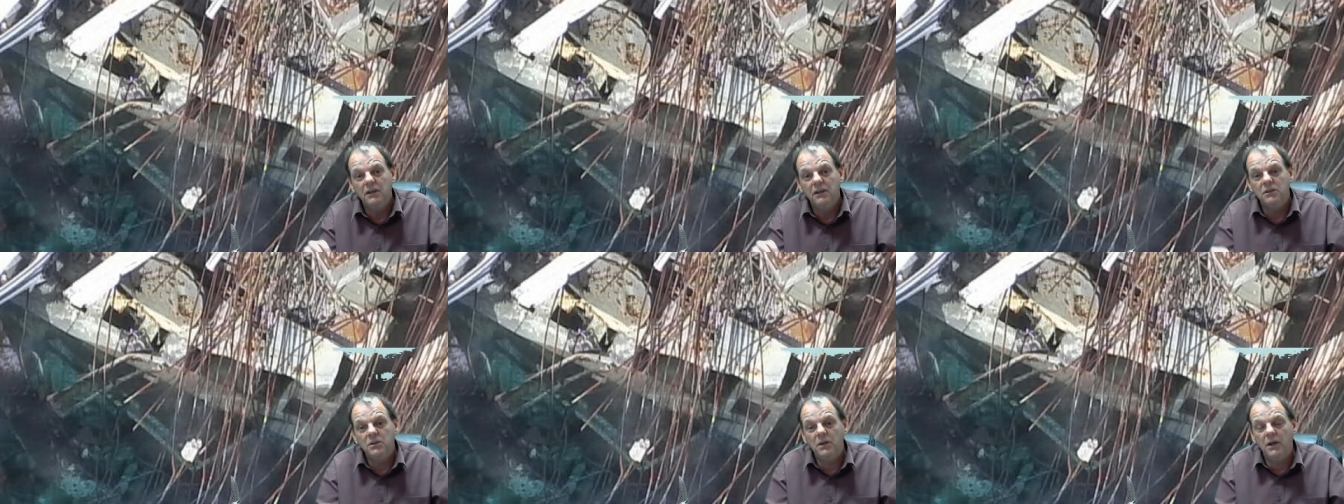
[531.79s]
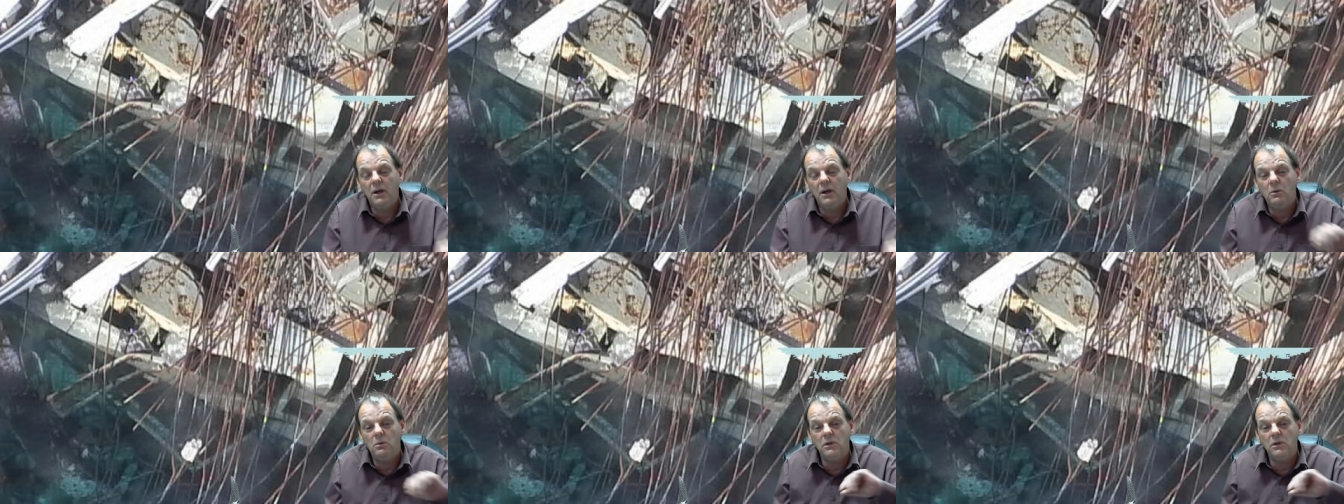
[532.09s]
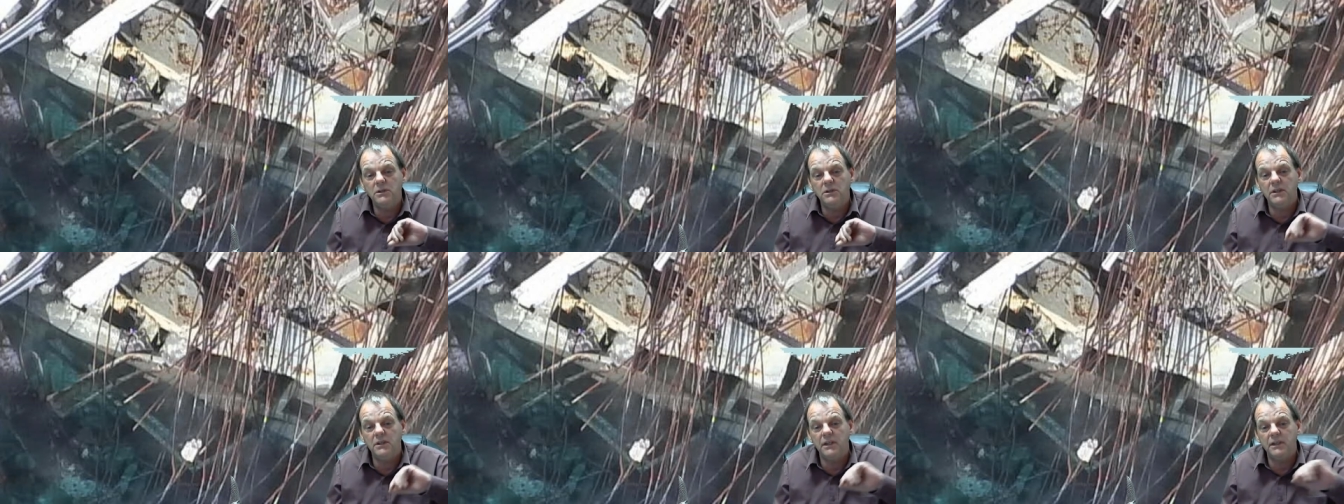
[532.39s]
So how
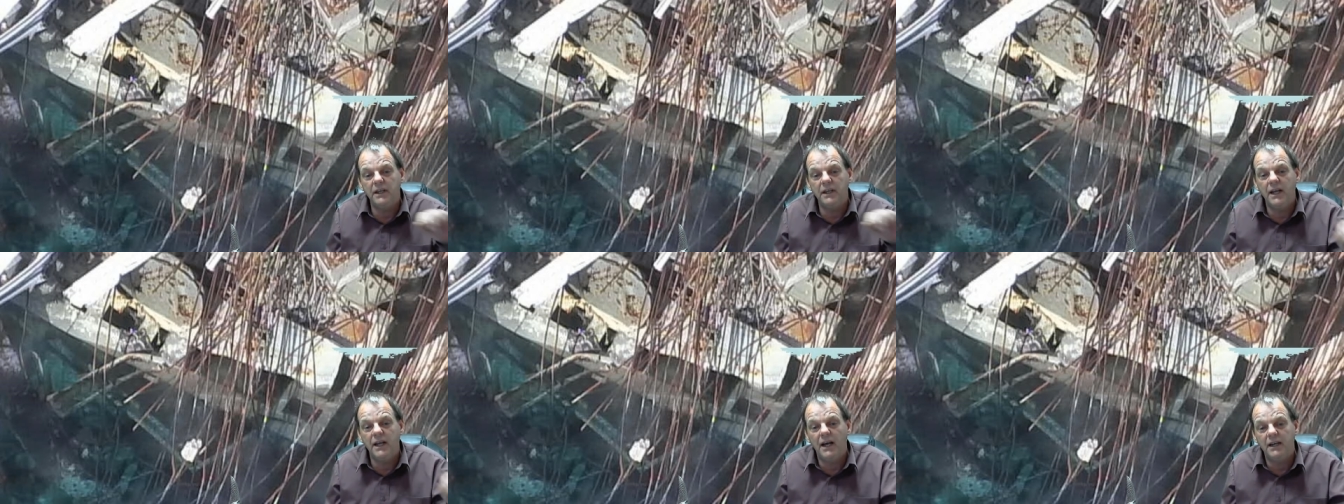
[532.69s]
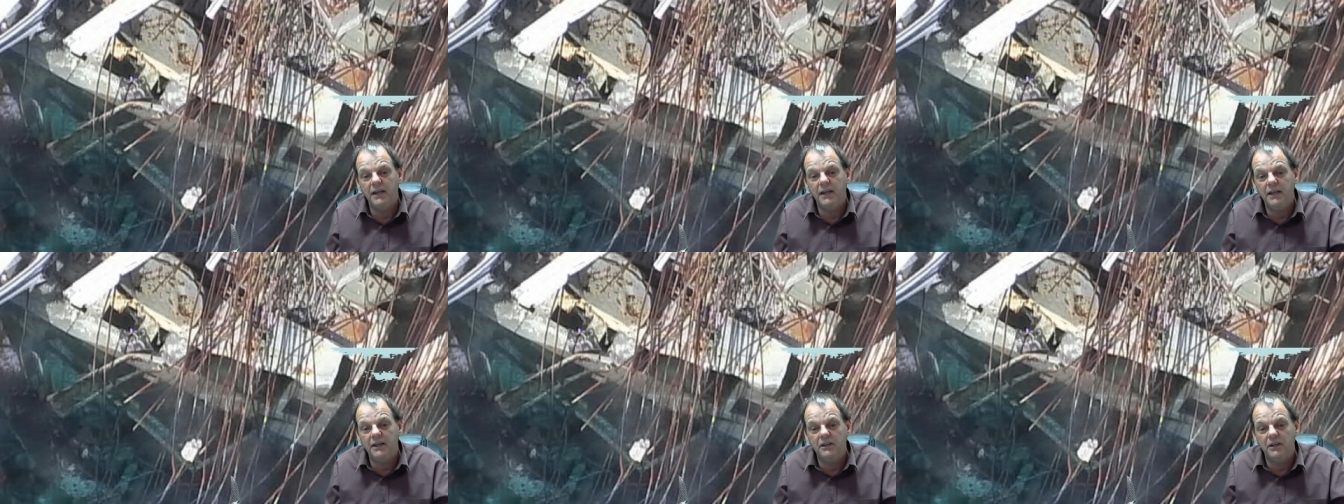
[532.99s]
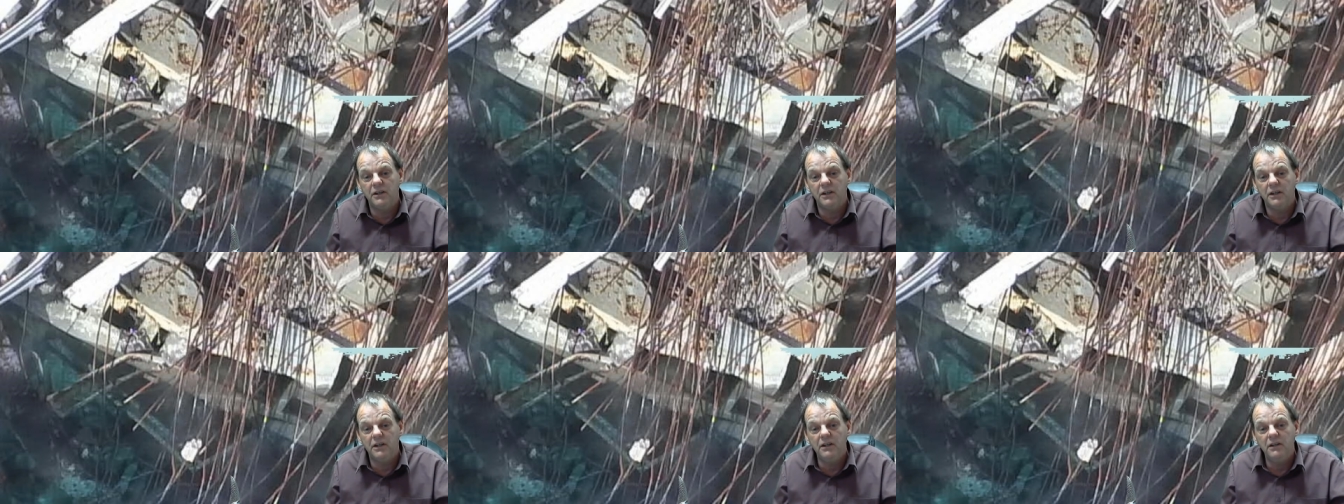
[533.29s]
was it that they got in
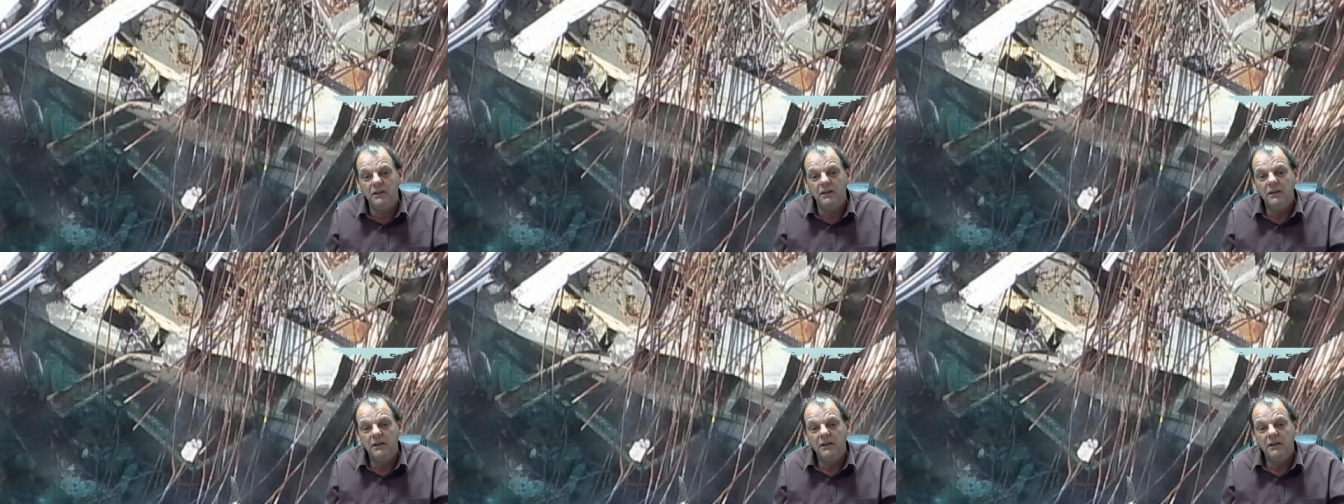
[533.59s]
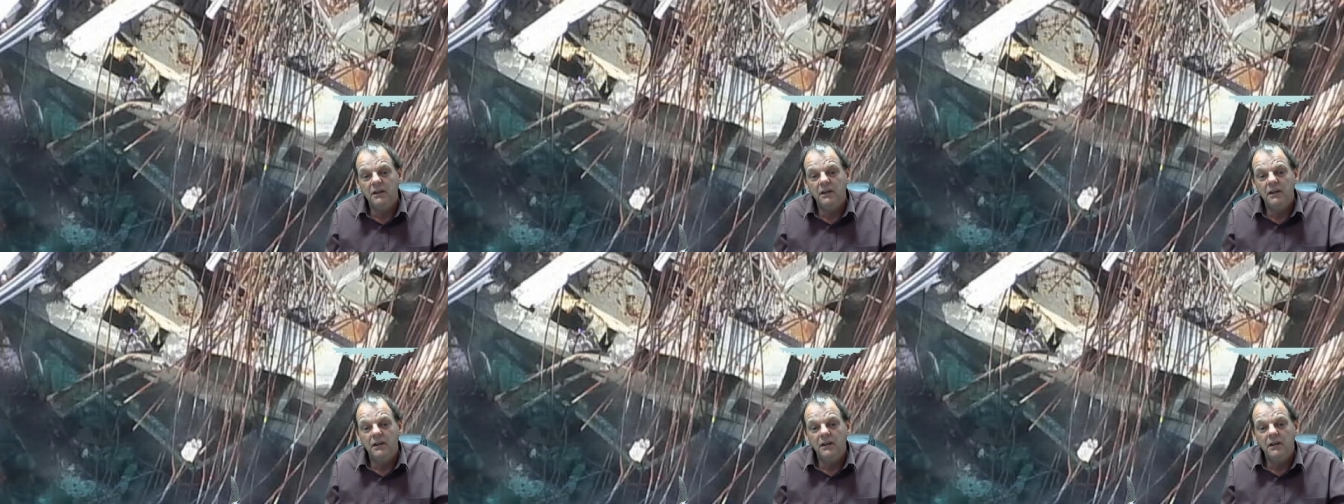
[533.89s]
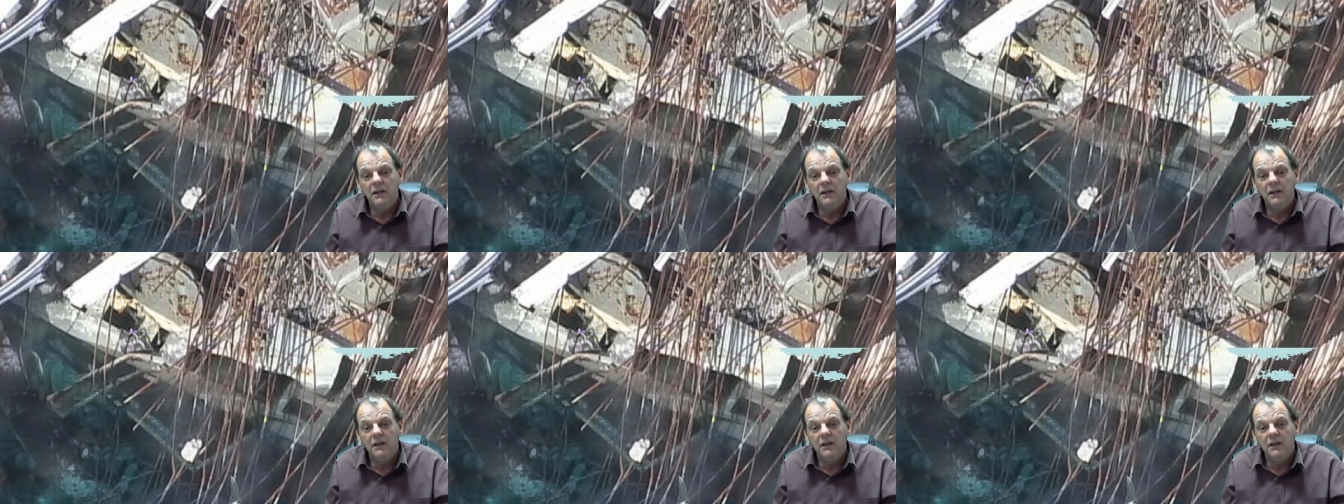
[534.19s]
there,
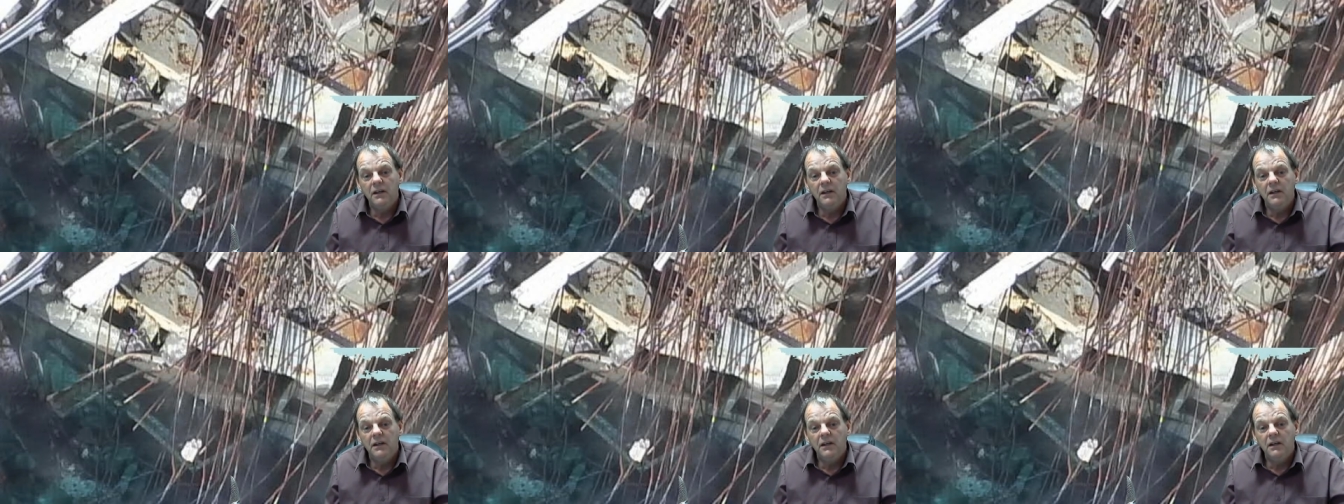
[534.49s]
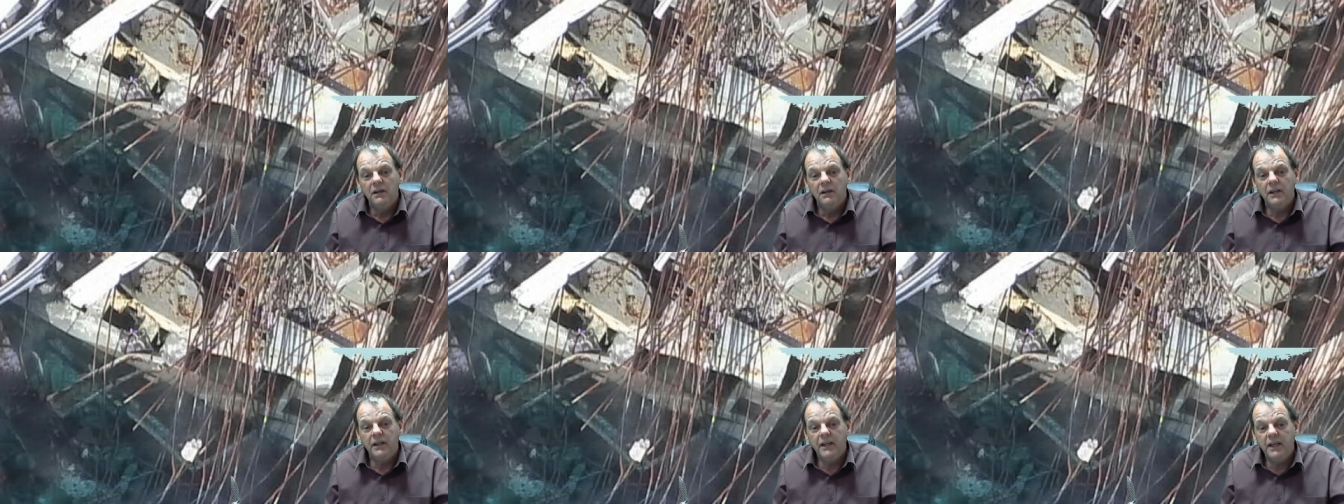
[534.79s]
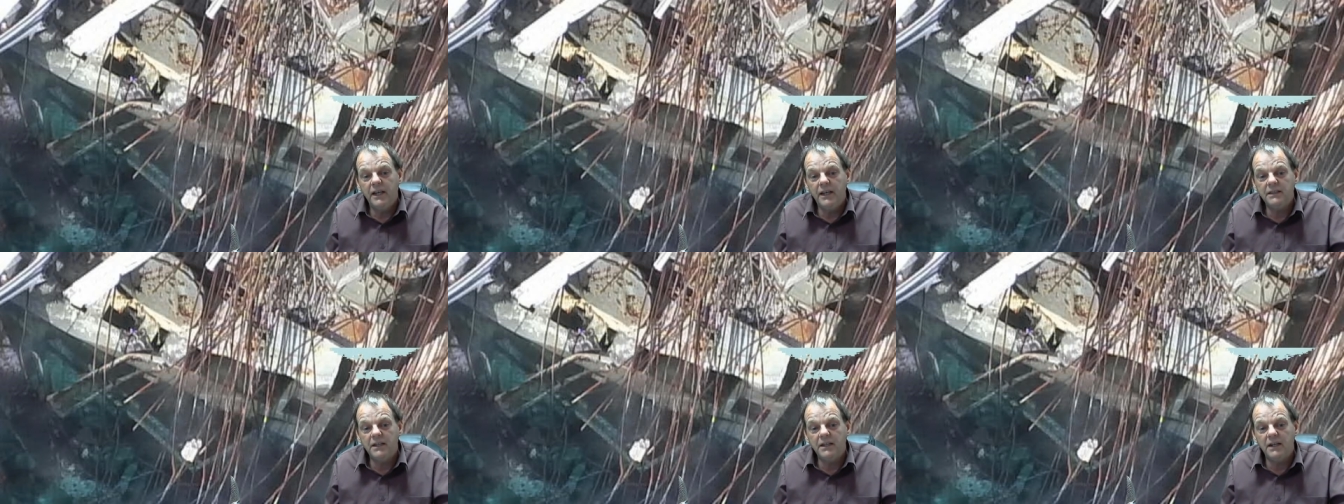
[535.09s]
like
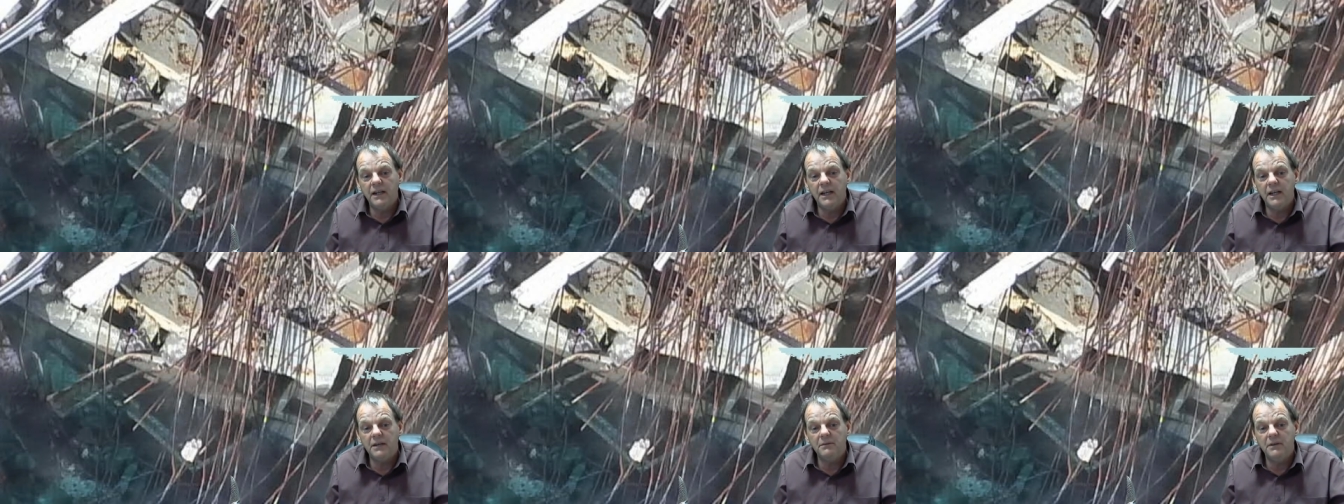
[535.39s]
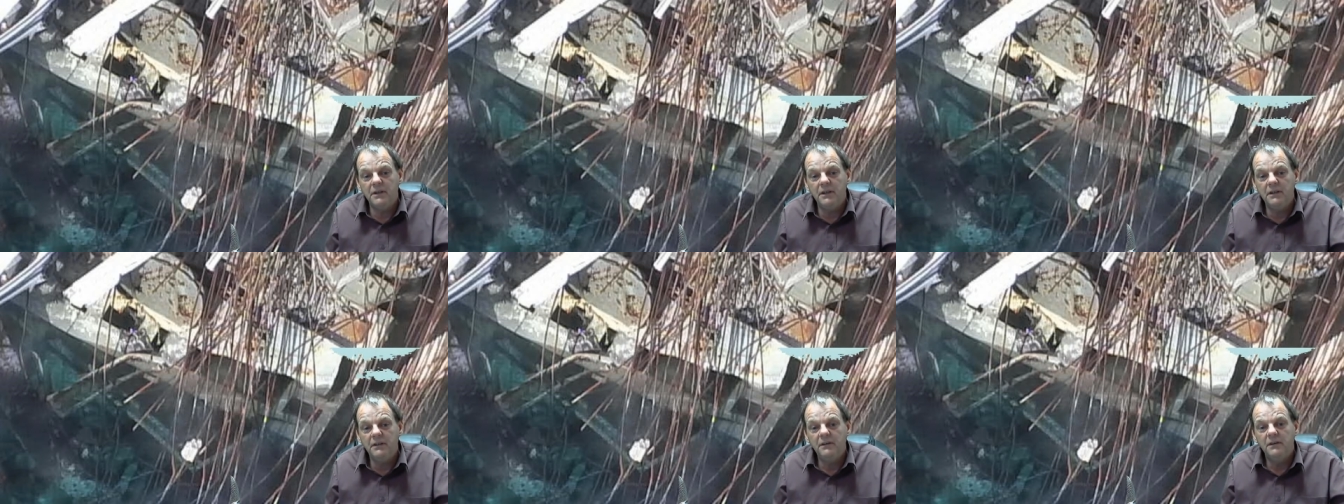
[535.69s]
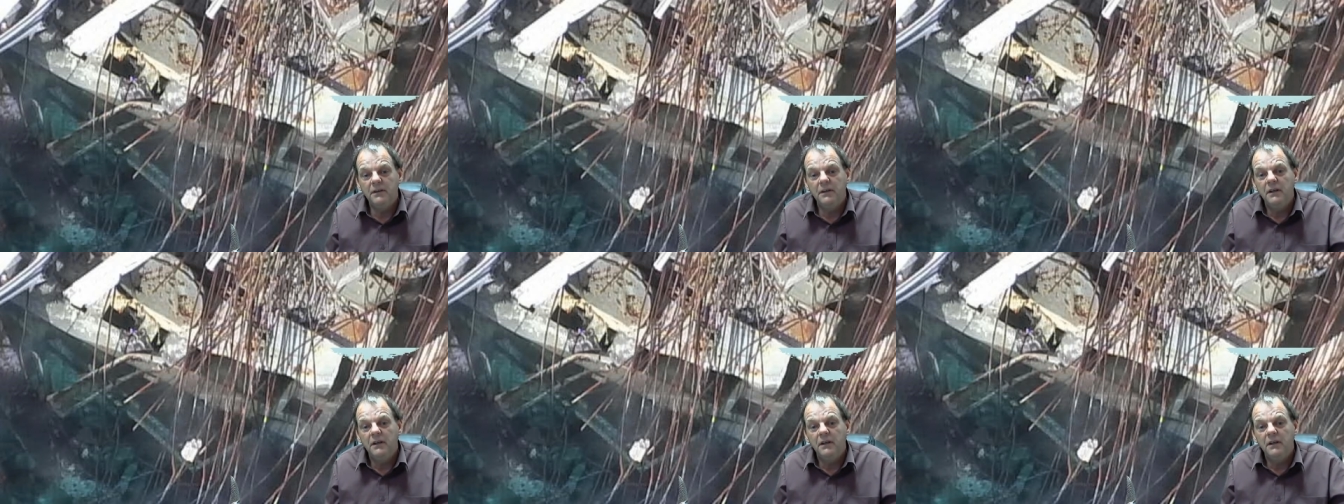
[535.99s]
he's claiming,